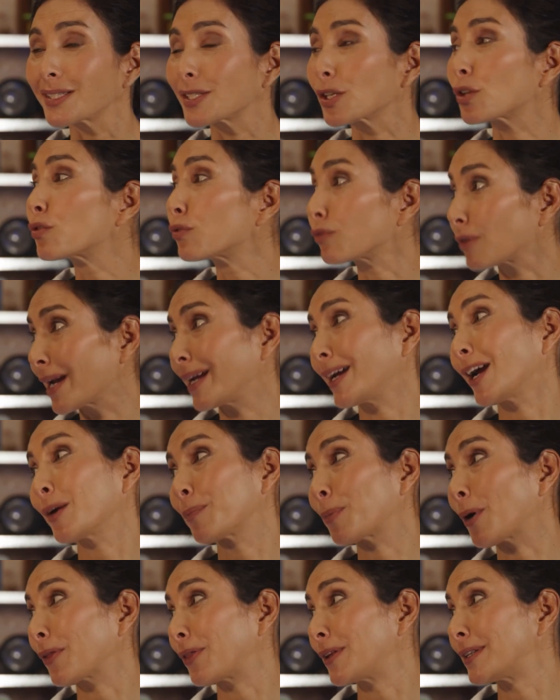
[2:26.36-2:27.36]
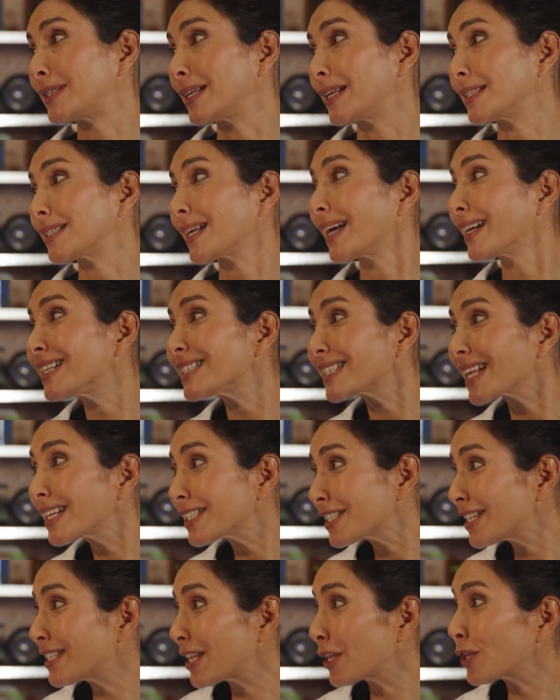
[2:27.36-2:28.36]
That's a great hypothesis. And it's
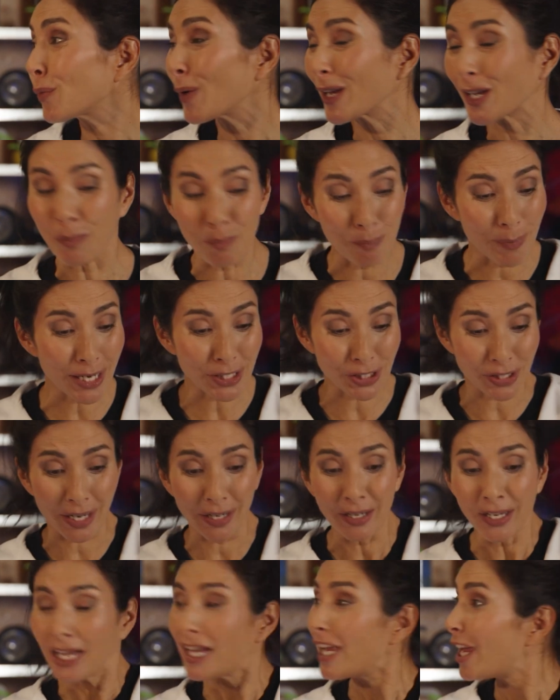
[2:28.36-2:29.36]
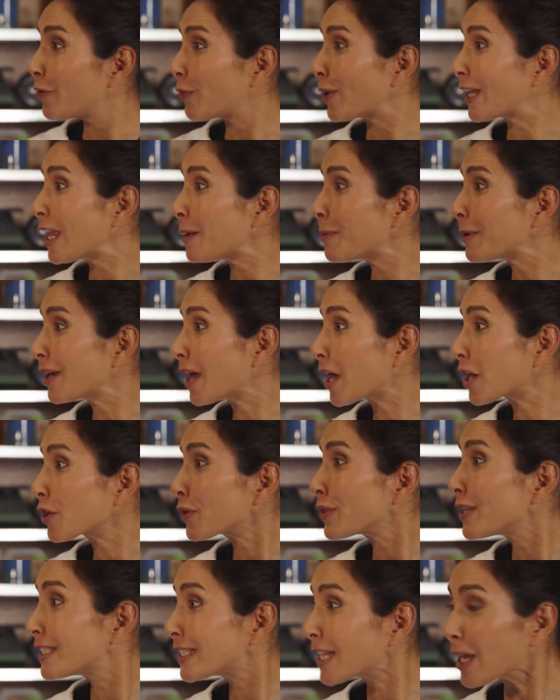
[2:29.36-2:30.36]
actually something we can measure if we keep an eye
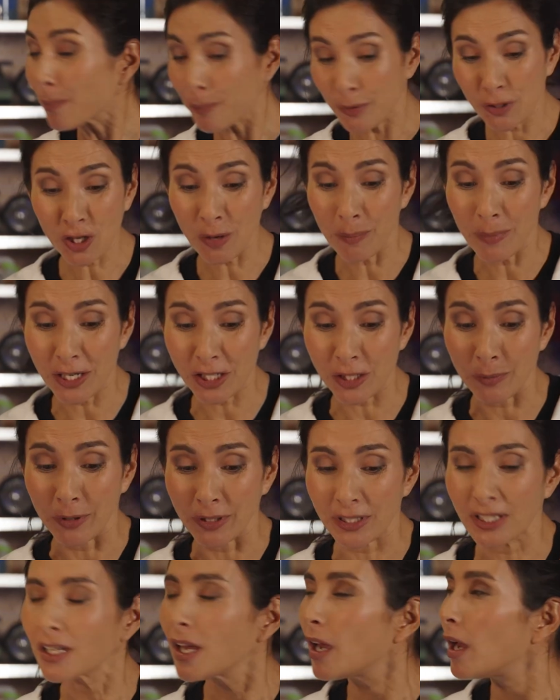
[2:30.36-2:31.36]
on the temperature measurements.